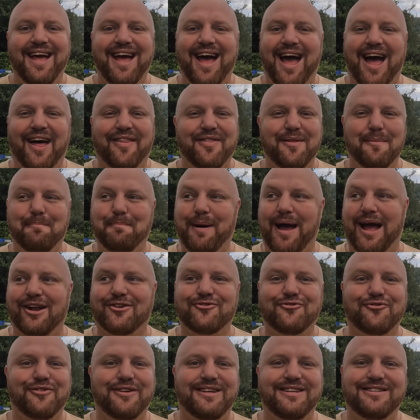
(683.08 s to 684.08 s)
and the
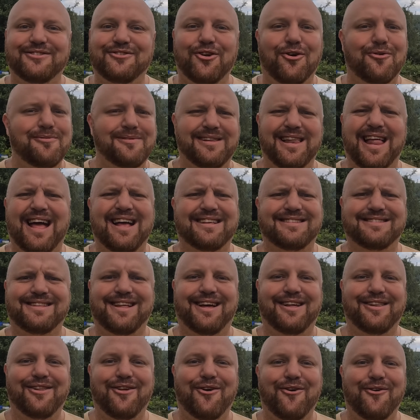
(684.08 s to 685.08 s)
batteries don't last
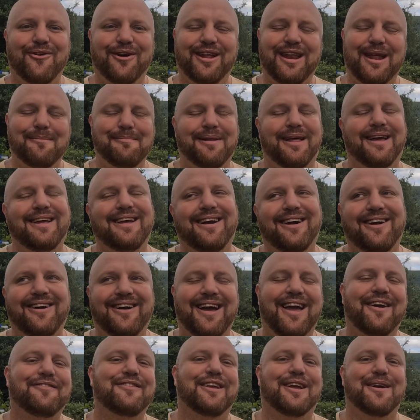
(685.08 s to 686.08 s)
that long. And I'm like, oh, I
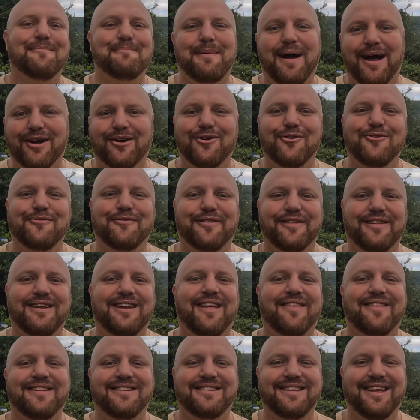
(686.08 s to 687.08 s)
have to come back over
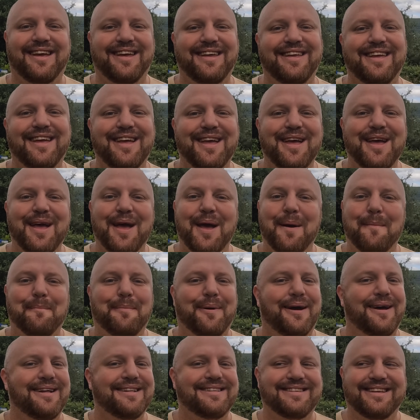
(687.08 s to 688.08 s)
another day.
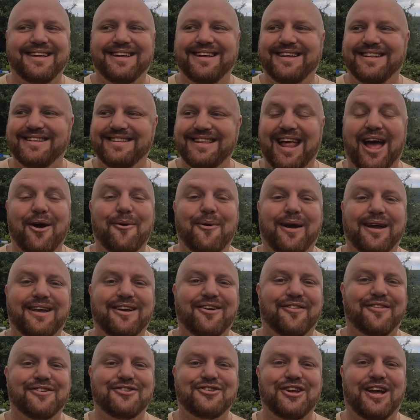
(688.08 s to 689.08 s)
But now I
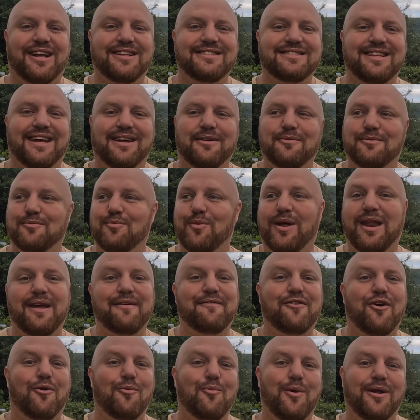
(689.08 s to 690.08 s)
got the chance that when I've
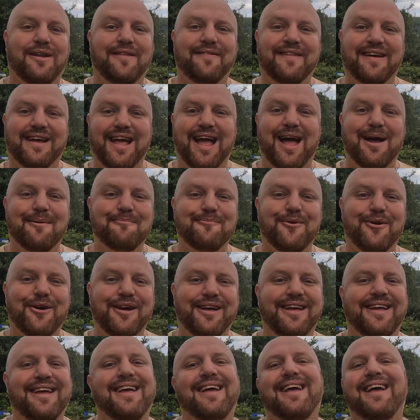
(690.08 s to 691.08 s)
got one in the
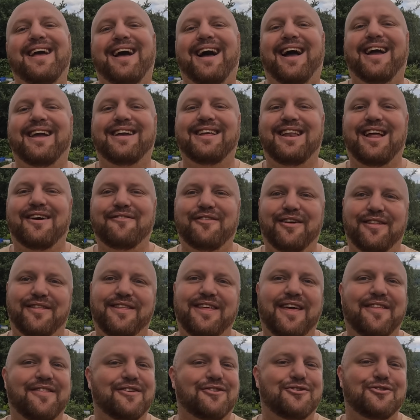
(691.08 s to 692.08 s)
camera, I can have
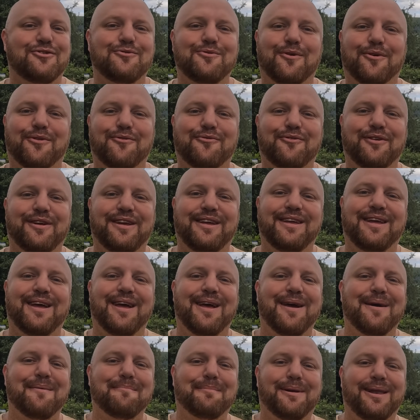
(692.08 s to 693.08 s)
the other two or three
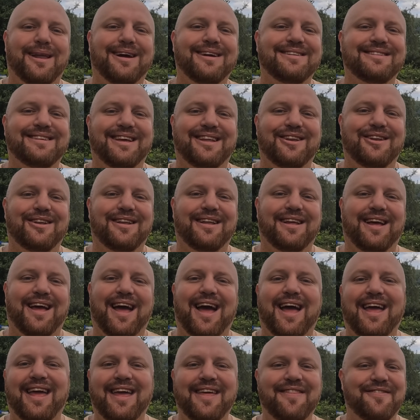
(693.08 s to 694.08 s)
plugged in
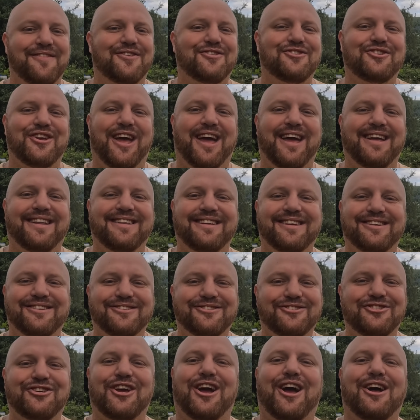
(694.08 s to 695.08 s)
in the shed,
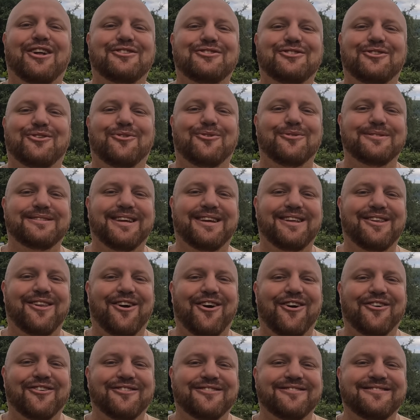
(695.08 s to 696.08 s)
charging all day
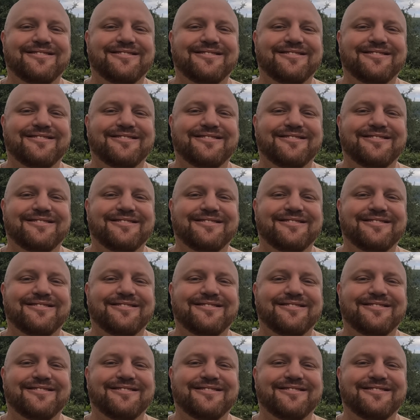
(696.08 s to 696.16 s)
long.